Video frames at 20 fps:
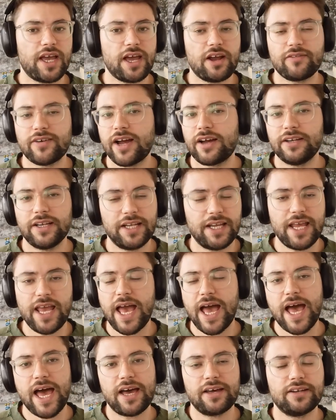around any
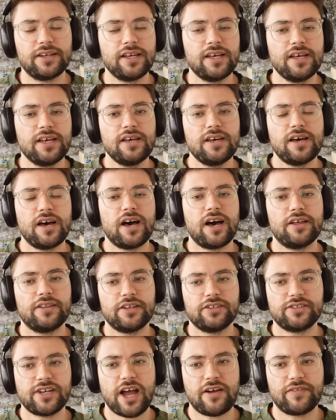ad that
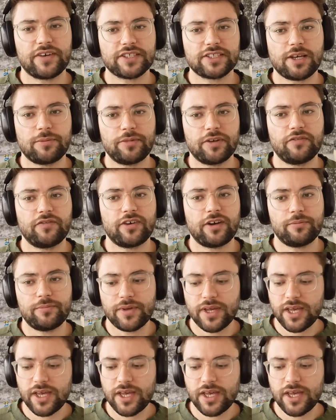traffic's coming from.